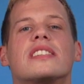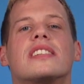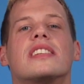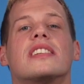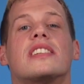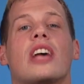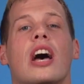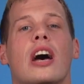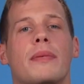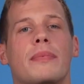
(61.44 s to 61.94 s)

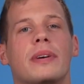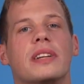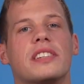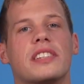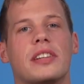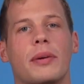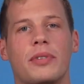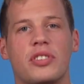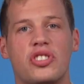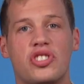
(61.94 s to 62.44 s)
determine
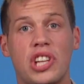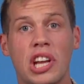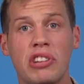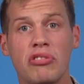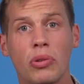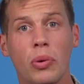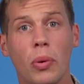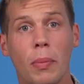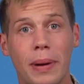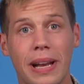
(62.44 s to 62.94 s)
someone's
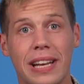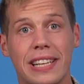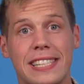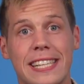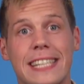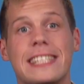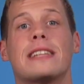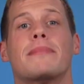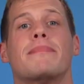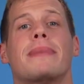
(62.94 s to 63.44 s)
general
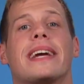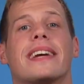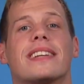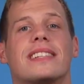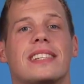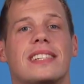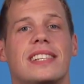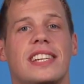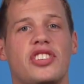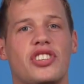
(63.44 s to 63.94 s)
ability to make
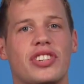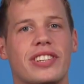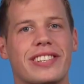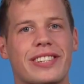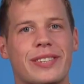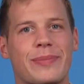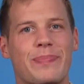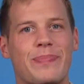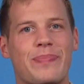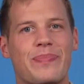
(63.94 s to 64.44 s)

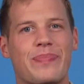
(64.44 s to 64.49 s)
decisions.